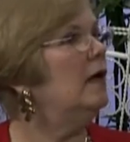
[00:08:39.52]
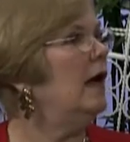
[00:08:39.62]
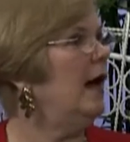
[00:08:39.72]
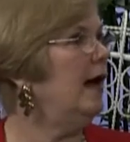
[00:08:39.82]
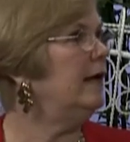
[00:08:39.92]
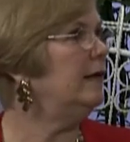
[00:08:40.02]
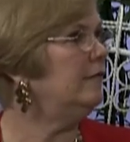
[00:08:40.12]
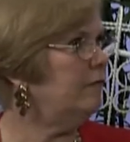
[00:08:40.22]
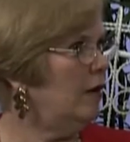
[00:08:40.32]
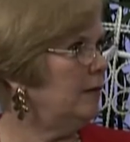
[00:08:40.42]
and in
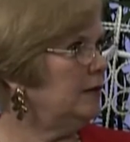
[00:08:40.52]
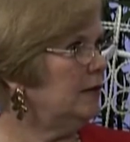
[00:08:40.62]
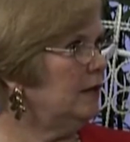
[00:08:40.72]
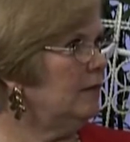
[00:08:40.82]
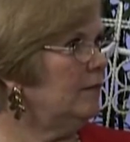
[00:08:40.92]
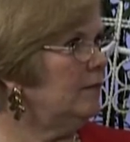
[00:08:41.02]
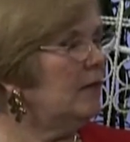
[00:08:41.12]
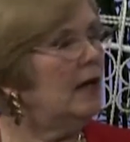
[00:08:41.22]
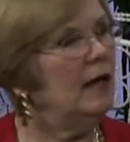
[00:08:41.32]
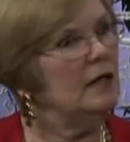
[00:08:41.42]
Farmingdale.
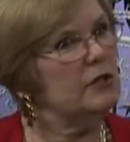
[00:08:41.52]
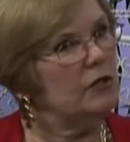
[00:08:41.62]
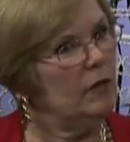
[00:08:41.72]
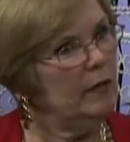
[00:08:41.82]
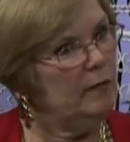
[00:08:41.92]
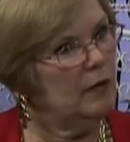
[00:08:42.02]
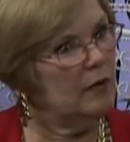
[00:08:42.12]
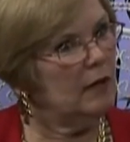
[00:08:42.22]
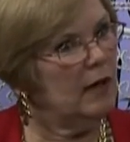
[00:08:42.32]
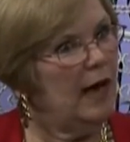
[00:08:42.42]
Stony
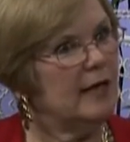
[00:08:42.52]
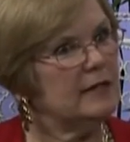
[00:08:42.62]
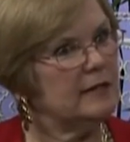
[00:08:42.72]
Brook has a